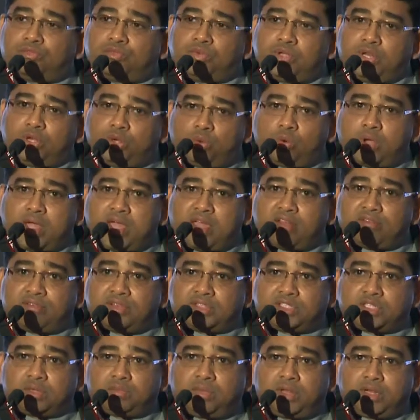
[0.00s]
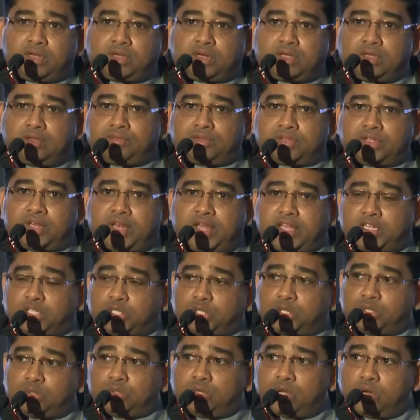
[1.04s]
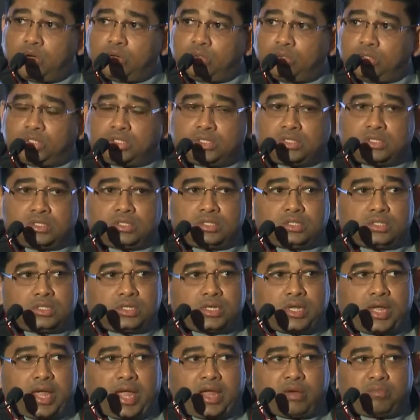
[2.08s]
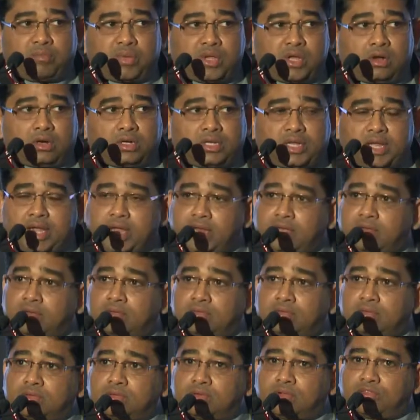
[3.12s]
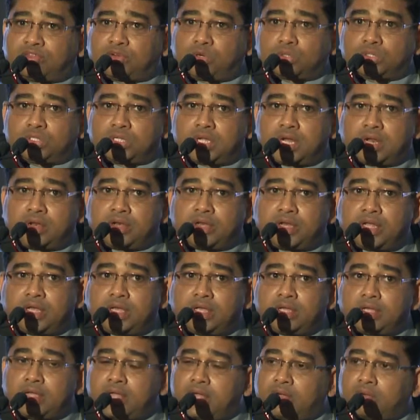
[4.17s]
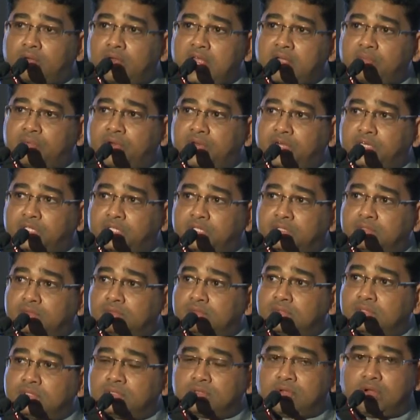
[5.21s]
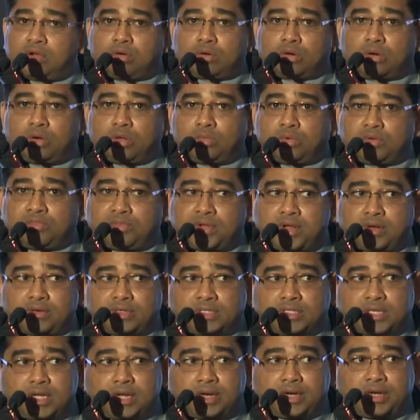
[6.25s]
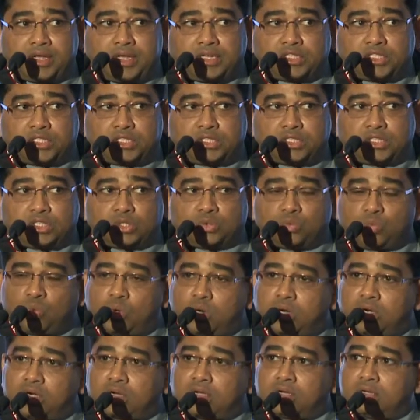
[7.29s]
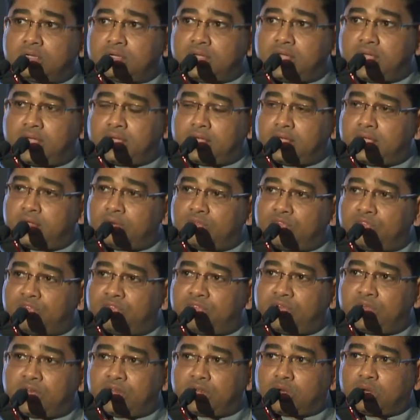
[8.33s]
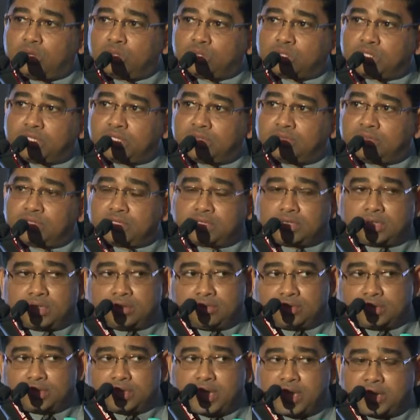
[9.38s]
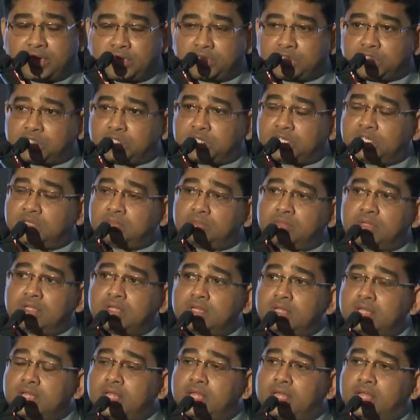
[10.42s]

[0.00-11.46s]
We do have visibility for the next 2 nodes, and beyond that, of course, the R&D collaboration. Our GlobalFoundries R&D engineers work very closely with Gary's team,